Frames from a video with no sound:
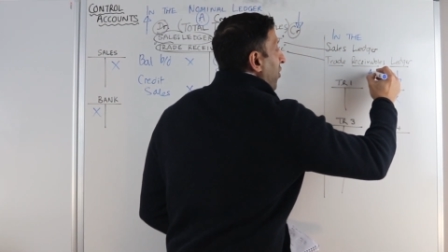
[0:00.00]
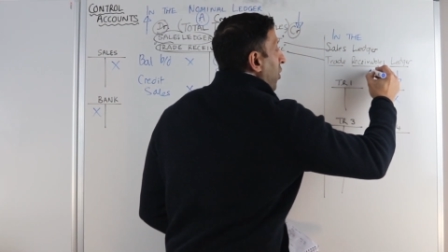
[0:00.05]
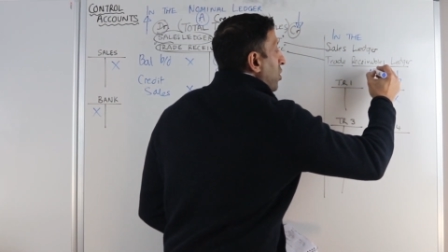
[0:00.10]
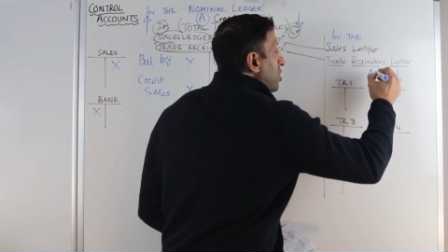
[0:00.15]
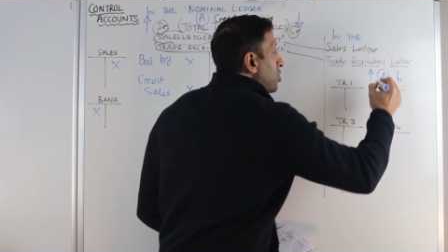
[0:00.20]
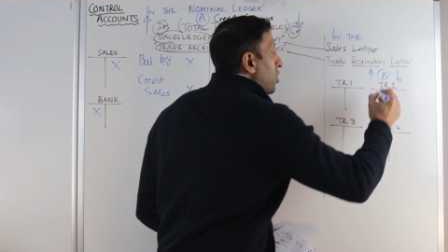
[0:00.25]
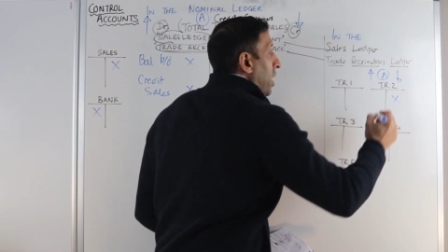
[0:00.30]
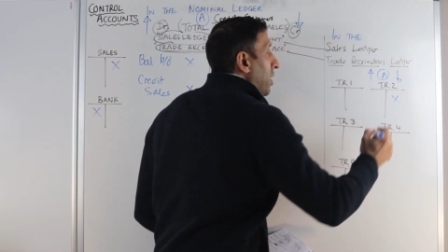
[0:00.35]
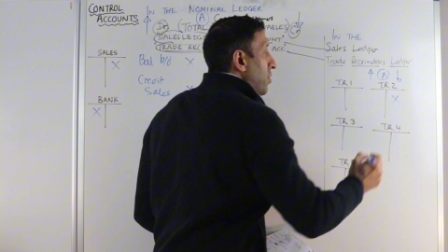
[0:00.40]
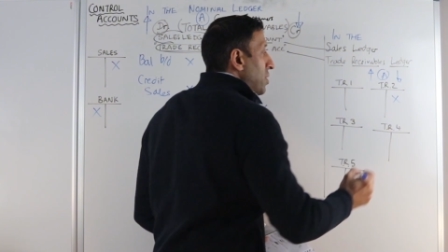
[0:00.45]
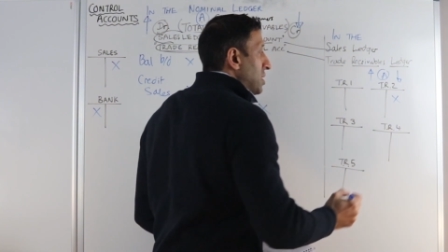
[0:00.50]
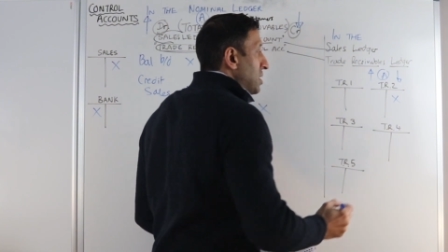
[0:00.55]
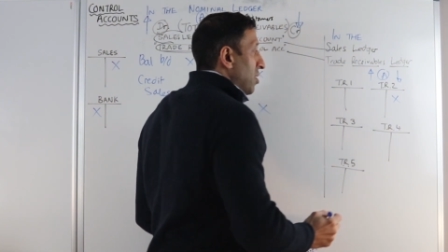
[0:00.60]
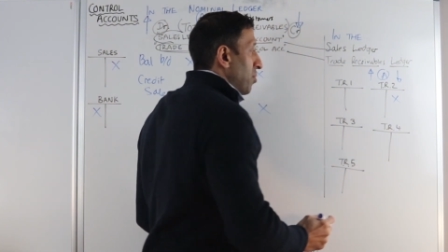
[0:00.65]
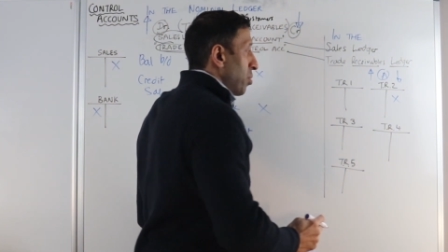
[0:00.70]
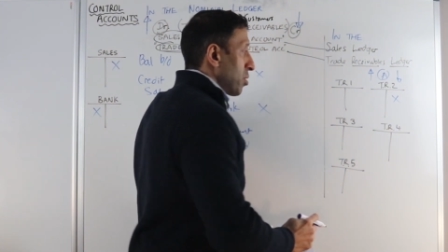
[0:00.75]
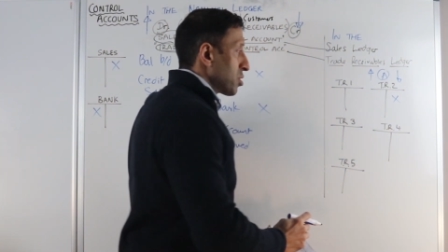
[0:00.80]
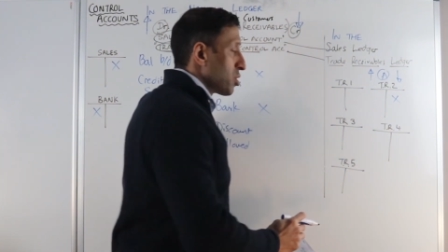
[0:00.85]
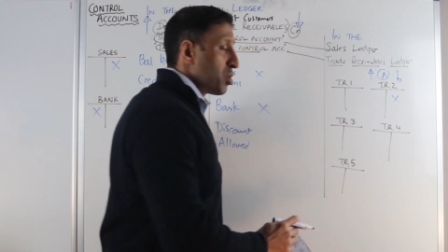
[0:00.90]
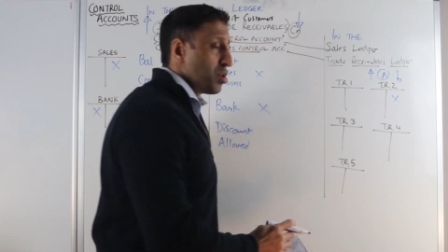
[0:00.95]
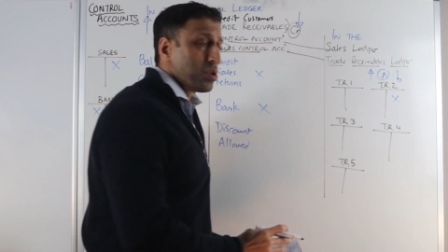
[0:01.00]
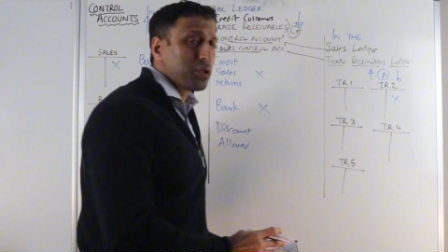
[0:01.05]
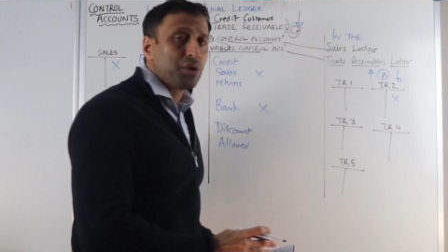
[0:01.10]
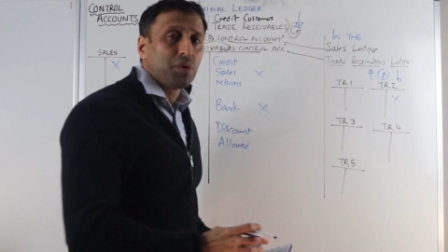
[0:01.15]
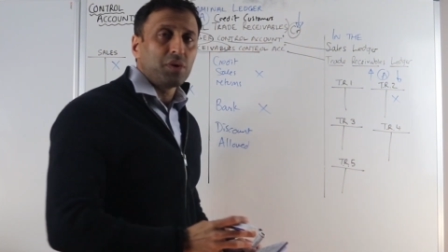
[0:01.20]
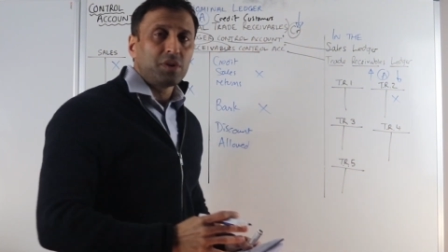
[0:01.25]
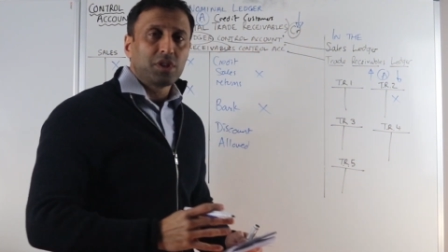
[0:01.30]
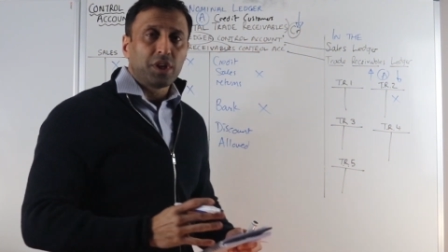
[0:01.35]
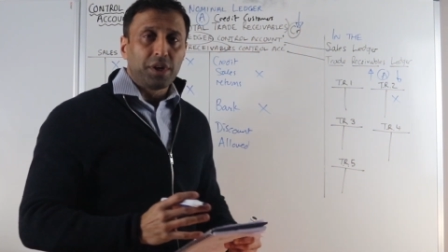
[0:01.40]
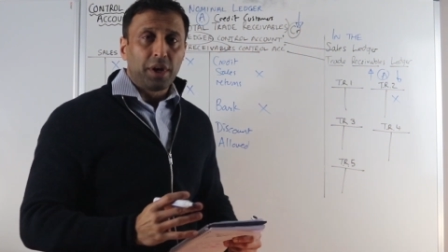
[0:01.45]
for trade receivable 2
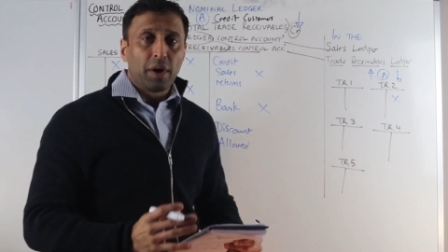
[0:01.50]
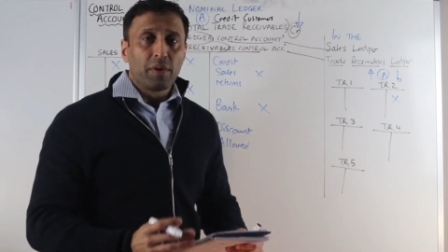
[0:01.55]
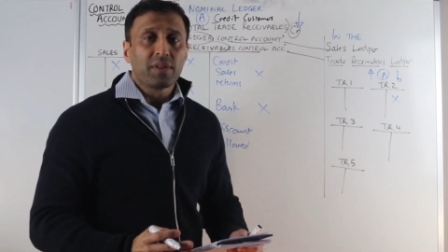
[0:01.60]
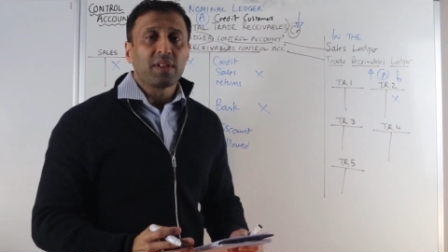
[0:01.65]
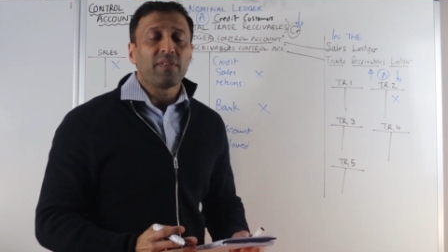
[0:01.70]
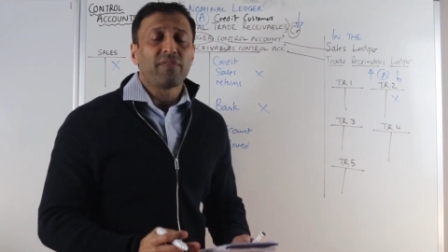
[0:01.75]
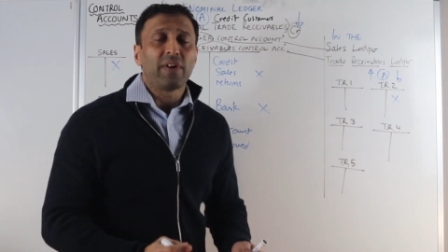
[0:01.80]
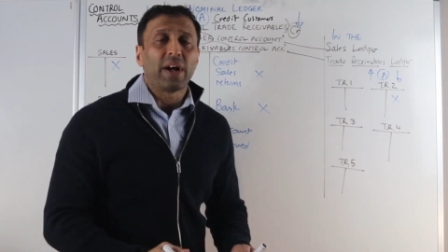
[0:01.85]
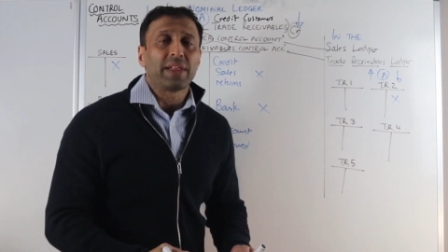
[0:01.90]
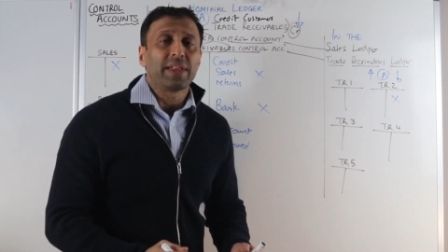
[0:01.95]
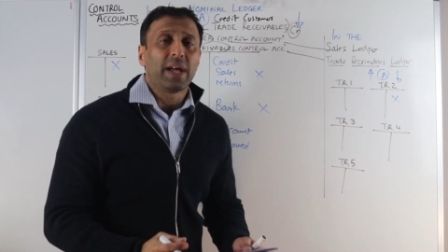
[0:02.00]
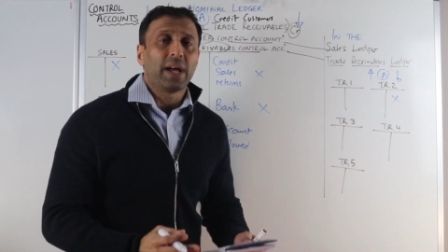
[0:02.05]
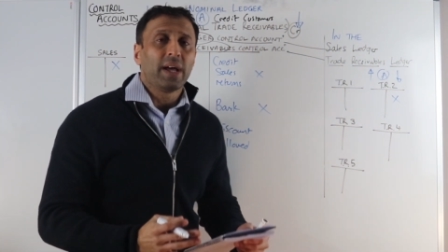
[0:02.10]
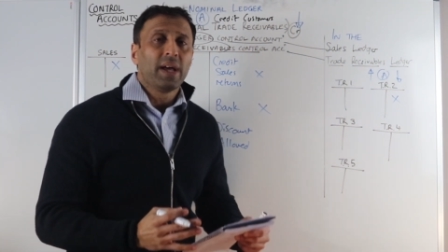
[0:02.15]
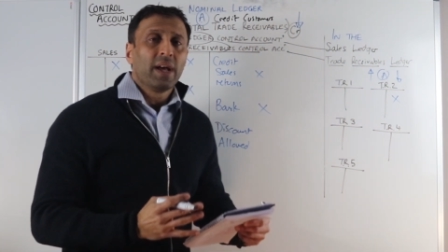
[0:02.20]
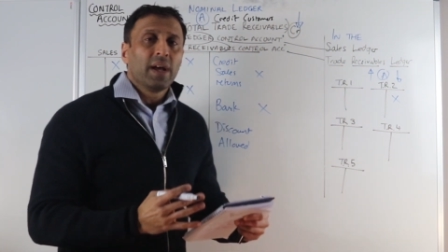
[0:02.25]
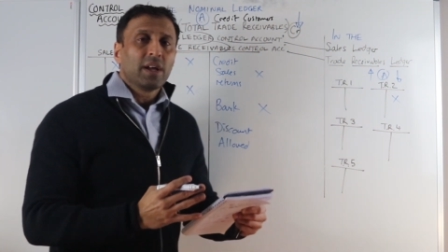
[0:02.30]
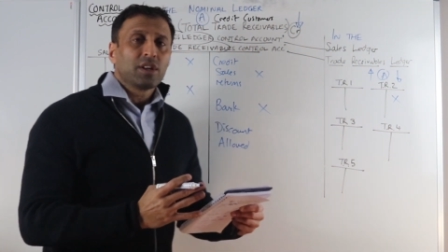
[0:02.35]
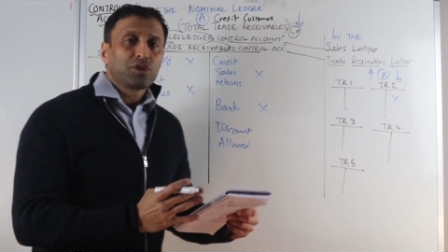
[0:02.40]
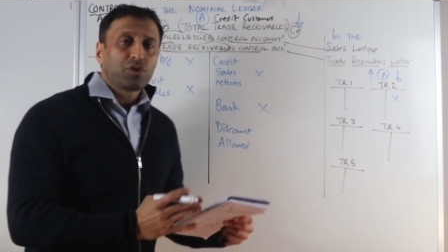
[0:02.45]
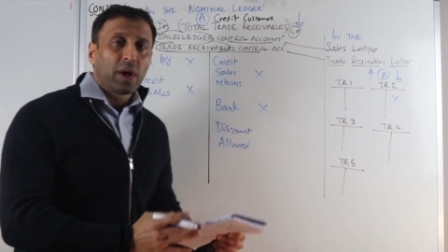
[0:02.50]
to denote the fact that